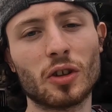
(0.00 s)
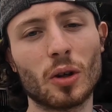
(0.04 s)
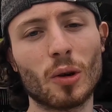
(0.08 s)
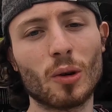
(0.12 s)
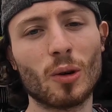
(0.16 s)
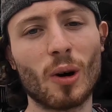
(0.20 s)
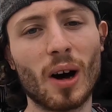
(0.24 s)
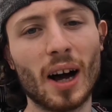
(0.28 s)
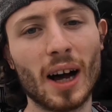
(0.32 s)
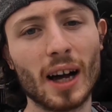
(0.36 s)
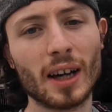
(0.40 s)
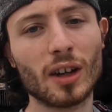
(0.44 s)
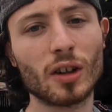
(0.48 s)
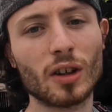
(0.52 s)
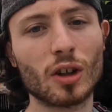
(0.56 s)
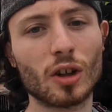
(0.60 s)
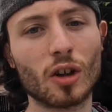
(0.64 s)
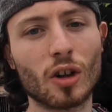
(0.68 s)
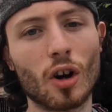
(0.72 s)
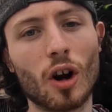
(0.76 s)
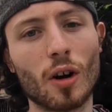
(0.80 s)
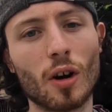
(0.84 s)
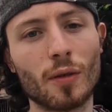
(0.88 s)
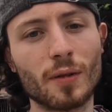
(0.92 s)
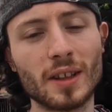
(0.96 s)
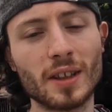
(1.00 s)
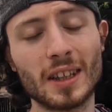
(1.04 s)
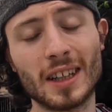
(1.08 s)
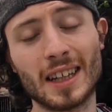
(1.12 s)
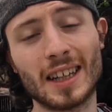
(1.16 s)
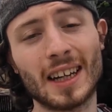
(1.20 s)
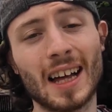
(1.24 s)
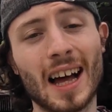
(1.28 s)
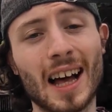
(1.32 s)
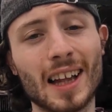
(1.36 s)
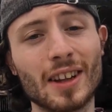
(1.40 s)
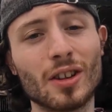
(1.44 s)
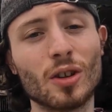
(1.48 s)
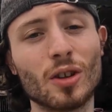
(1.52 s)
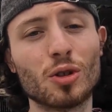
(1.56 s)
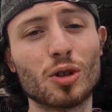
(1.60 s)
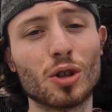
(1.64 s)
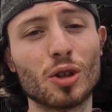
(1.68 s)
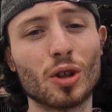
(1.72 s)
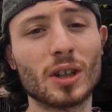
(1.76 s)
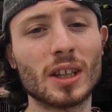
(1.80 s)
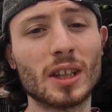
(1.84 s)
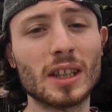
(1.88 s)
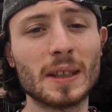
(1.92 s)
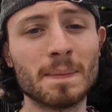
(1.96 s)
So I got a coffee and it had no
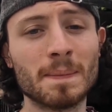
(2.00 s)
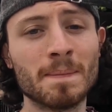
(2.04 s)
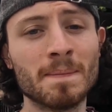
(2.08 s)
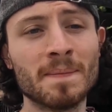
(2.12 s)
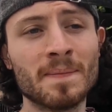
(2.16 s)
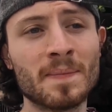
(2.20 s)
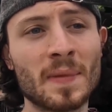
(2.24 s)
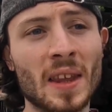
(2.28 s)
sugar in,